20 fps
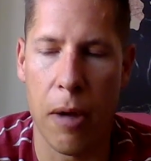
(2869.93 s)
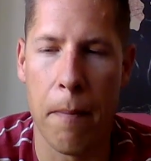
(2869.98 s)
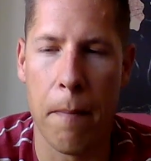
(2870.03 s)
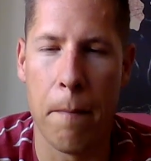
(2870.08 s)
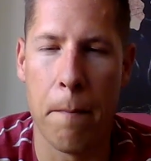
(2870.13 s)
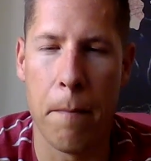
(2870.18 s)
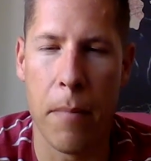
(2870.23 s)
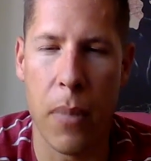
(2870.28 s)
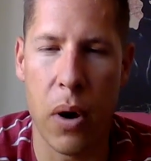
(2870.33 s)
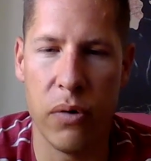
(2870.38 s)

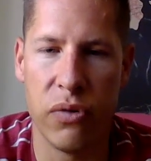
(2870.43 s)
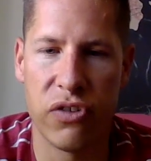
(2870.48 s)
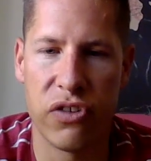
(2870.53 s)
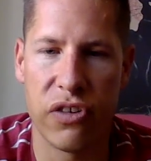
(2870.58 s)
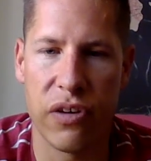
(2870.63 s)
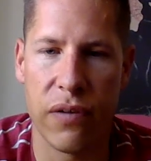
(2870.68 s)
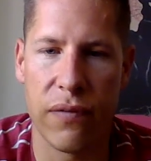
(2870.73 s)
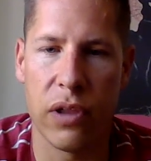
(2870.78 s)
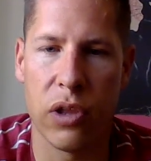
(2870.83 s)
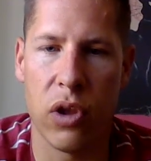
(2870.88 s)

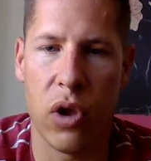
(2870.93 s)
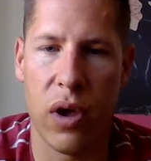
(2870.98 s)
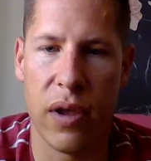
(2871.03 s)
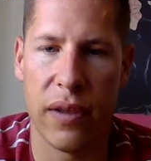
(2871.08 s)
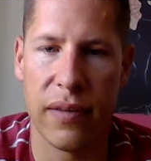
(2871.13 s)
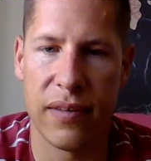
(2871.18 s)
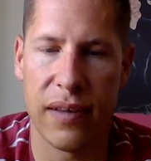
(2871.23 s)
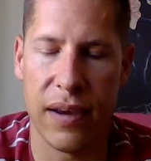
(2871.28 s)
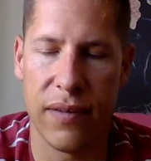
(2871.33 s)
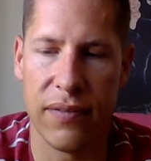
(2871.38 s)
Most of the law
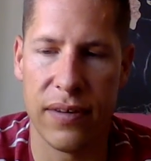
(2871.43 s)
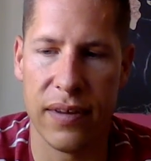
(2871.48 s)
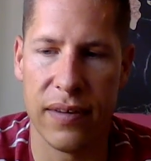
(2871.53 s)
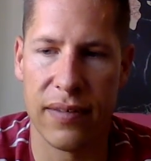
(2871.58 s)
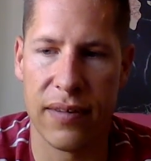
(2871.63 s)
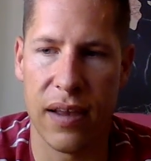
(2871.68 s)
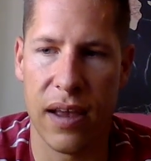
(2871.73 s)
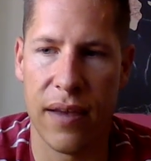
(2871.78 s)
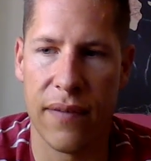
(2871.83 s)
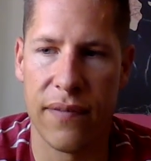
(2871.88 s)
and safety
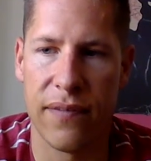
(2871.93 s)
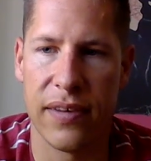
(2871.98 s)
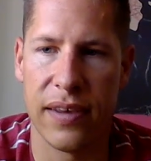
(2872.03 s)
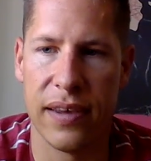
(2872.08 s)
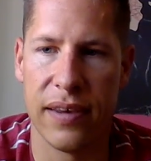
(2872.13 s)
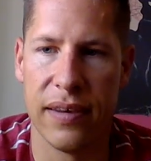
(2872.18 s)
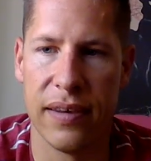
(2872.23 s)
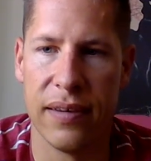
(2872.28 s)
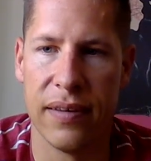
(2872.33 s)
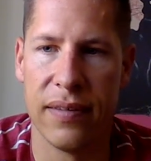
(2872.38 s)

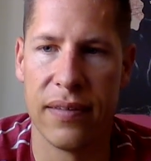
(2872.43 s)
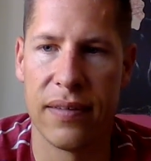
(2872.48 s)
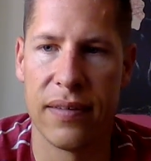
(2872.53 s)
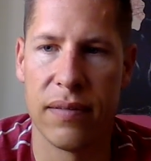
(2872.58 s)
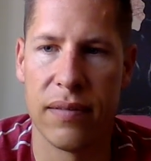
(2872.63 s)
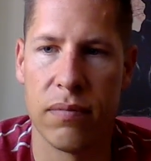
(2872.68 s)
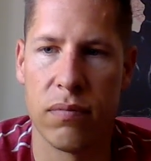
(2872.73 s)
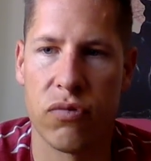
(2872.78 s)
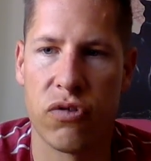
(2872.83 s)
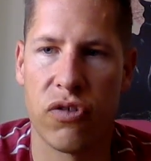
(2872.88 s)
stuff
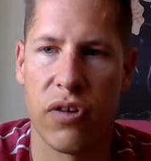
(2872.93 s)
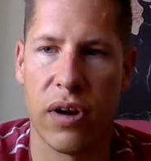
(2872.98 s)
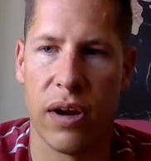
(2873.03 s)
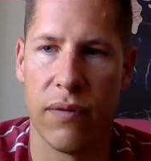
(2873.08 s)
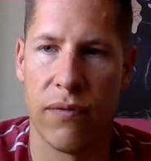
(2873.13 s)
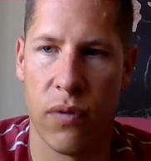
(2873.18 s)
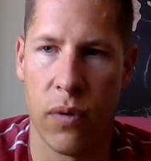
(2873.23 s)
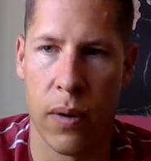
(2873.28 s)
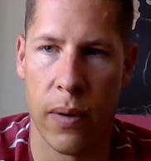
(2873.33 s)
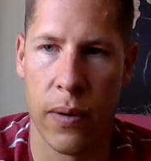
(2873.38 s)
is
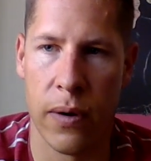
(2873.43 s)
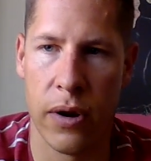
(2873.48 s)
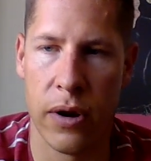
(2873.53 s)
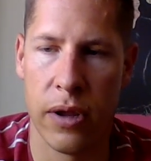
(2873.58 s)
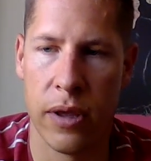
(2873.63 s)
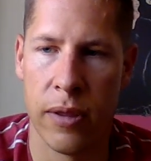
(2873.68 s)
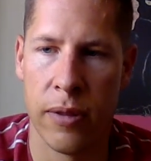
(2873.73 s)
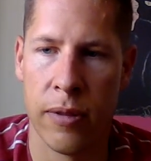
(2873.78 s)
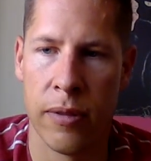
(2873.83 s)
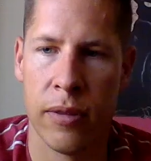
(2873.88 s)

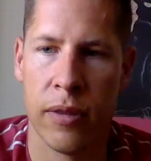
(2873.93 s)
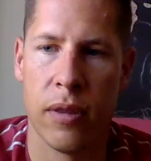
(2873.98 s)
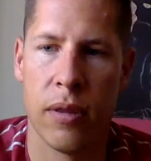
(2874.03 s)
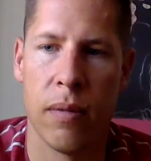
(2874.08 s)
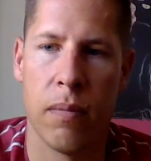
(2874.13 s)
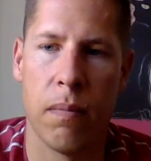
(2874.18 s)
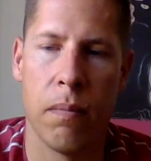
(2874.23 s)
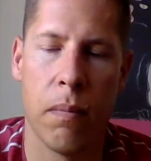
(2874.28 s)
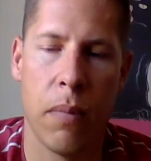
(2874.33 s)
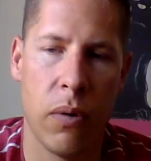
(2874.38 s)
straightforward.
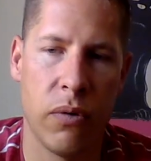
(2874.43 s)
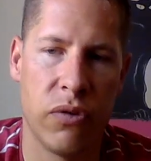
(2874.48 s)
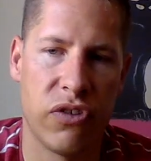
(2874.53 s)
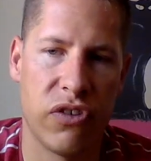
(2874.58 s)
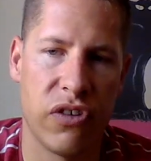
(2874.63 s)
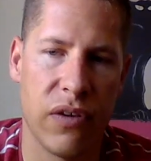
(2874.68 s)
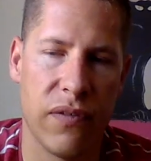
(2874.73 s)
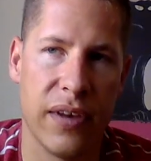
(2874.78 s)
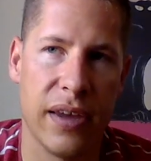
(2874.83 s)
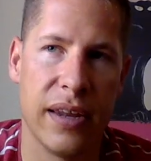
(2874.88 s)

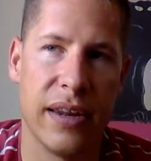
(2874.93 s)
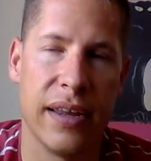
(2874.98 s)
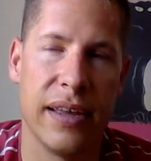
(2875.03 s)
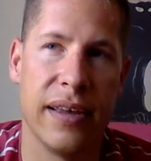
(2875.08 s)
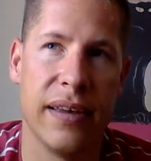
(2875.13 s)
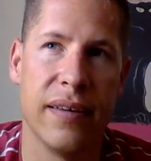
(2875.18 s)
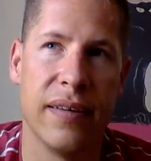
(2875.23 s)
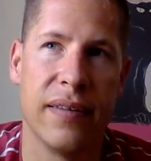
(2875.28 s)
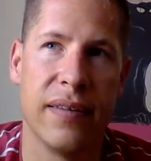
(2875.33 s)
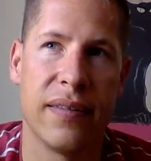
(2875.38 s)
Most of it
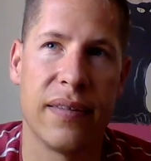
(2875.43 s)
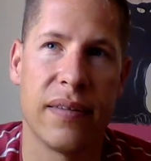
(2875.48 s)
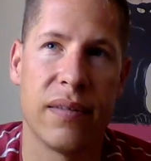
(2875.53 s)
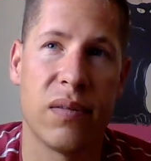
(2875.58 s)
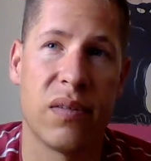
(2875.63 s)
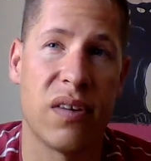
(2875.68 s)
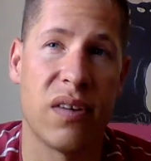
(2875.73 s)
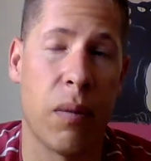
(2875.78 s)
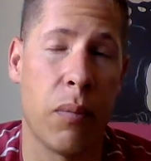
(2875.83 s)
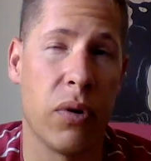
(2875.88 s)
is
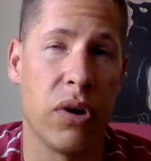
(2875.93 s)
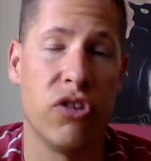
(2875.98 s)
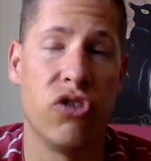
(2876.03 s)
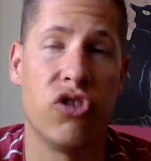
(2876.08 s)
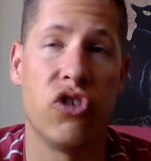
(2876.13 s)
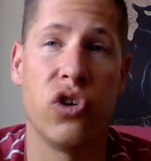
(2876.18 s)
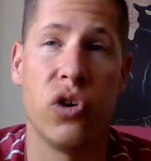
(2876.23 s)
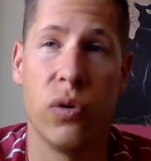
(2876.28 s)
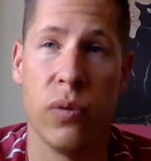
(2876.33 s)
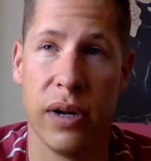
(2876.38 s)
somewhat
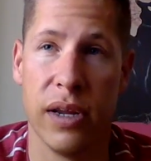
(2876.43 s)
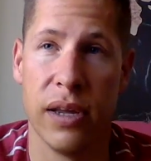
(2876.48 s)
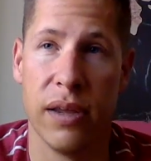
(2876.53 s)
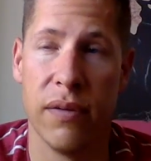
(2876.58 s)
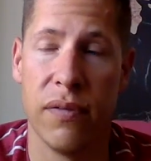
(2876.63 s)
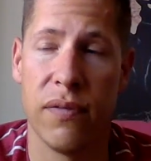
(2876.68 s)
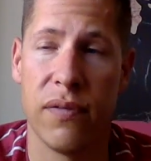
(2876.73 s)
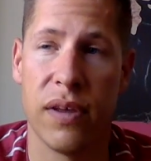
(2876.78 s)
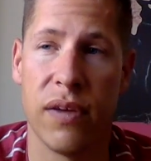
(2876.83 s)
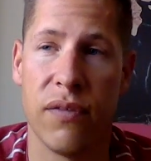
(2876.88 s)

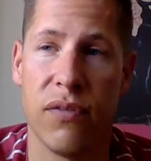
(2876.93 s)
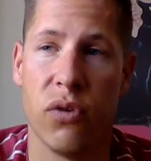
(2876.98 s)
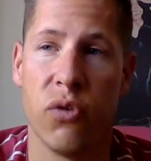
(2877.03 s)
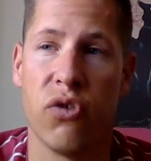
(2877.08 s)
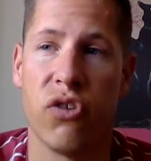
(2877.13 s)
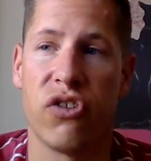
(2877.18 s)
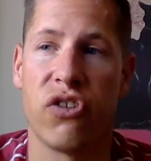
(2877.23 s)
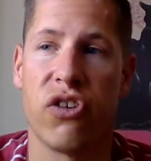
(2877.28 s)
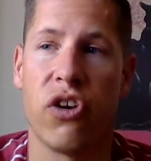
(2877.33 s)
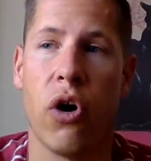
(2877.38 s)
intuitive. If you
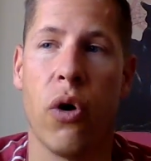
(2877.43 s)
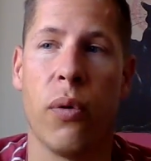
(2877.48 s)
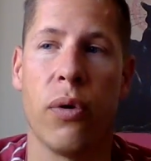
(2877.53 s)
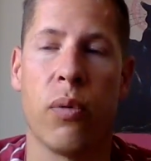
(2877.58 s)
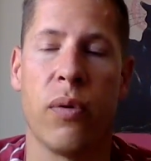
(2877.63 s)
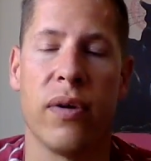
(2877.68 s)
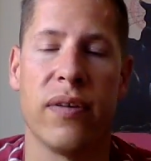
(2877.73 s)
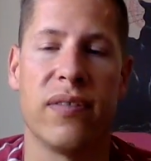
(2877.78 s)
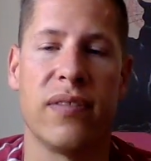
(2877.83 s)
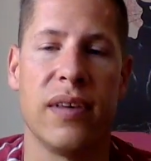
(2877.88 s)
just go
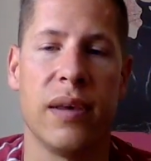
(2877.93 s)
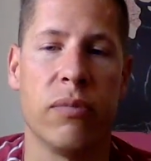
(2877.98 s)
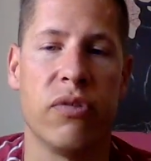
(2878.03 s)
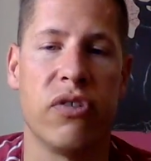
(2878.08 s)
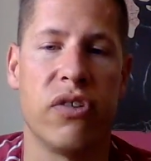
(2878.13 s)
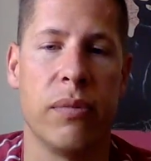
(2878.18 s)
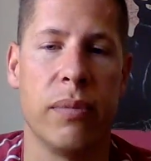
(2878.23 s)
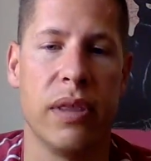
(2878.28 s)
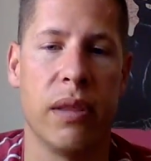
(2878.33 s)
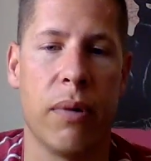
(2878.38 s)
with what
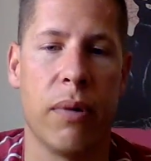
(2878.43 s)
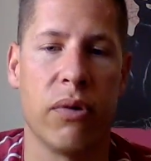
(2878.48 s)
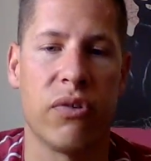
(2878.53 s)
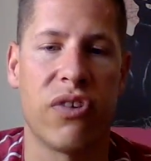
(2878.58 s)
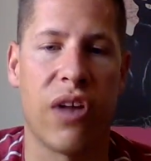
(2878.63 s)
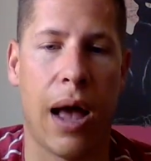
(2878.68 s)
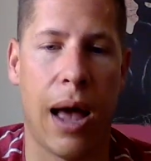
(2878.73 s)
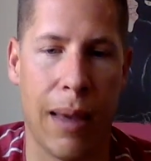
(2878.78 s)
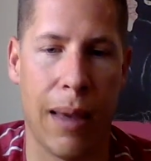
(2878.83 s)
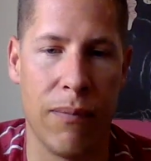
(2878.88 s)
seems to be the
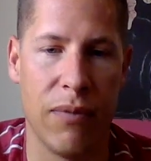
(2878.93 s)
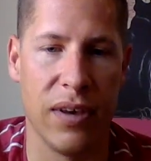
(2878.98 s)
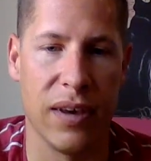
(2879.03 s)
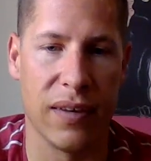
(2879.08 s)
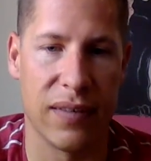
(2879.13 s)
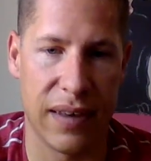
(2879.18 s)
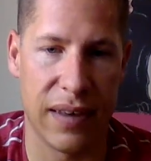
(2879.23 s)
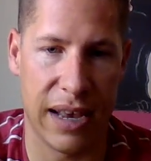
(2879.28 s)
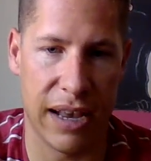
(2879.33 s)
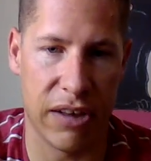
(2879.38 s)
most
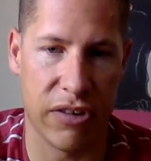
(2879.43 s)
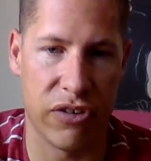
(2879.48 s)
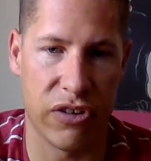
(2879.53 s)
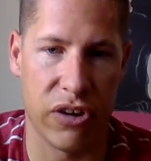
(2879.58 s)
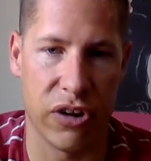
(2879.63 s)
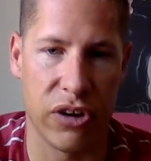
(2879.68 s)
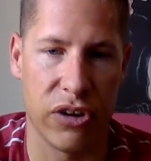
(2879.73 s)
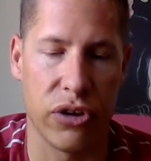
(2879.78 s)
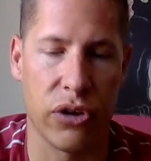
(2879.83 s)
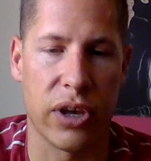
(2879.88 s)
obvious
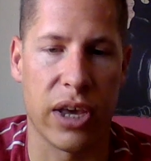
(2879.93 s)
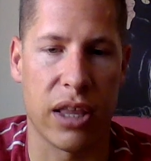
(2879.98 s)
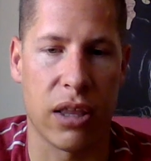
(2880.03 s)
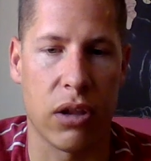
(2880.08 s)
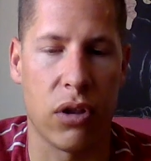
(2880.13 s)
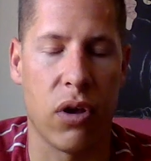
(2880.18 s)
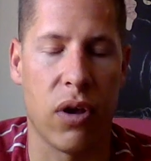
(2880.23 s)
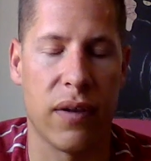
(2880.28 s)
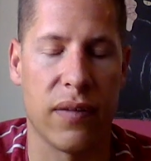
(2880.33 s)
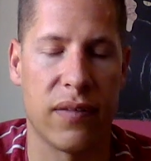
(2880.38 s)
answer, you'll get
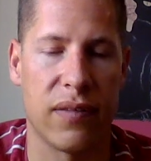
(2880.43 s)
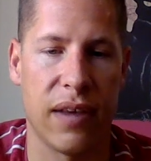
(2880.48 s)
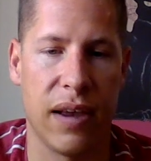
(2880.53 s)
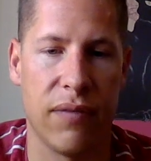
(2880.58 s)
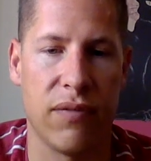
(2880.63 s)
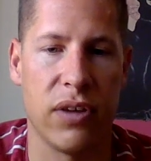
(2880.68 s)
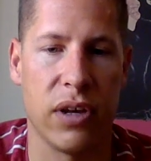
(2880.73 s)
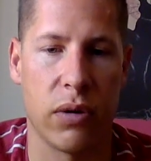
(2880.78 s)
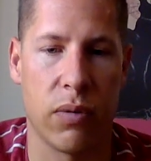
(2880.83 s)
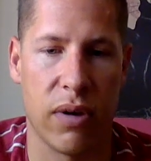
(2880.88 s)
the law and
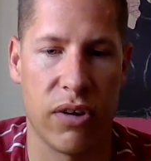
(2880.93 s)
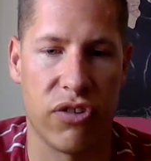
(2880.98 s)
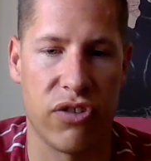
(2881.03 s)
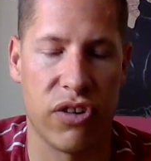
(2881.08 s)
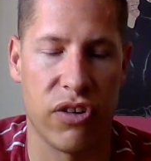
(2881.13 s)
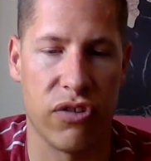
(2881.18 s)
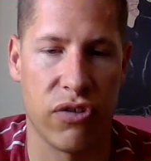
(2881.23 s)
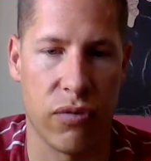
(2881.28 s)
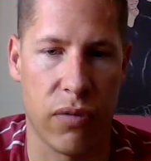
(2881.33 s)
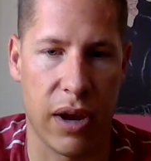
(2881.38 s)
safety
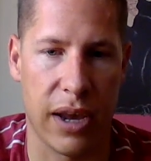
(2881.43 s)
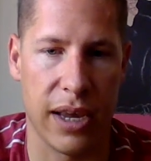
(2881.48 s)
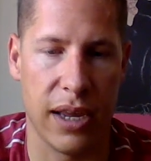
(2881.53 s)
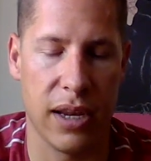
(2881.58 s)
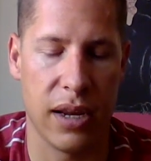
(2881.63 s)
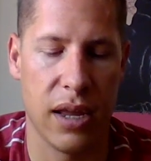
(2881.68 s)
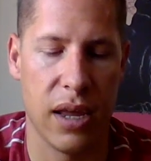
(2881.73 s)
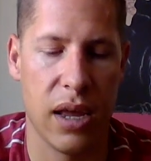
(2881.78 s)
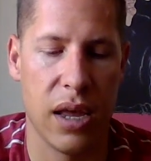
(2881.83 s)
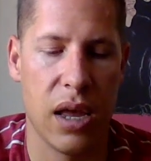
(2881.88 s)
questions right.